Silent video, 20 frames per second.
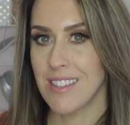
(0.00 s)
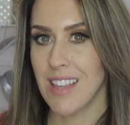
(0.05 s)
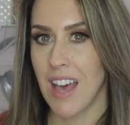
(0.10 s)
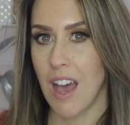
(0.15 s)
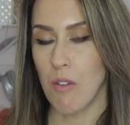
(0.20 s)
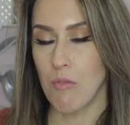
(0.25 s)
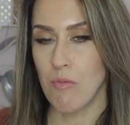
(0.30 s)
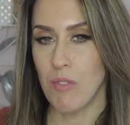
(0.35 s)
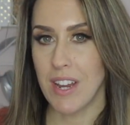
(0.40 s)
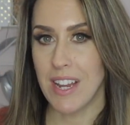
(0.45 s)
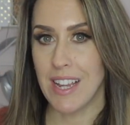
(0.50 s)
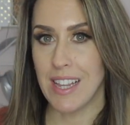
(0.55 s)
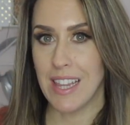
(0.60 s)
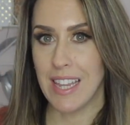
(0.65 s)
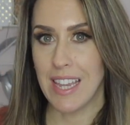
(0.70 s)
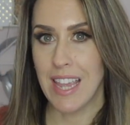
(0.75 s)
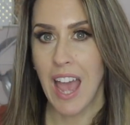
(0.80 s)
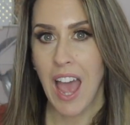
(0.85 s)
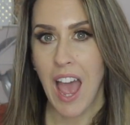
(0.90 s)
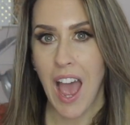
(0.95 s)
that
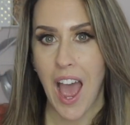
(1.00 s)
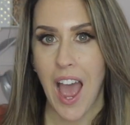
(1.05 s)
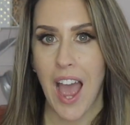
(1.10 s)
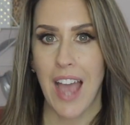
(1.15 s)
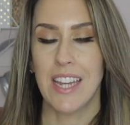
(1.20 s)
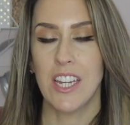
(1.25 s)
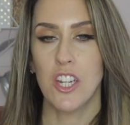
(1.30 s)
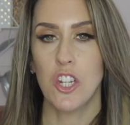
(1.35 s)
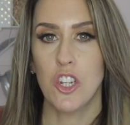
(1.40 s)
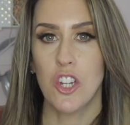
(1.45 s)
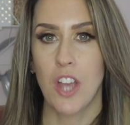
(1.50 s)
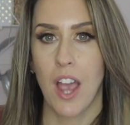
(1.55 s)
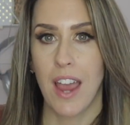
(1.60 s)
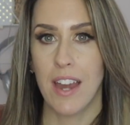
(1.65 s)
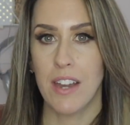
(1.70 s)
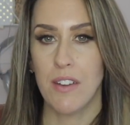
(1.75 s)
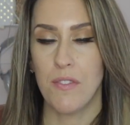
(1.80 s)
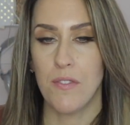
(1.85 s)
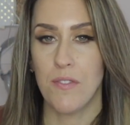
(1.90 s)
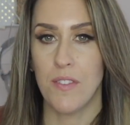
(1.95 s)
really high
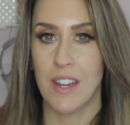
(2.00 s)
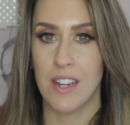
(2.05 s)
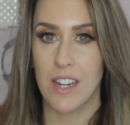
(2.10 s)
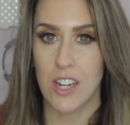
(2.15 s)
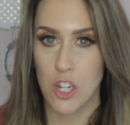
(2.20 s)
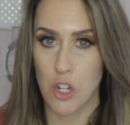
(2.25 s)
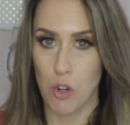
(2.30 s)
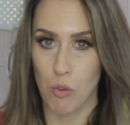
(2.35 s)
shine finish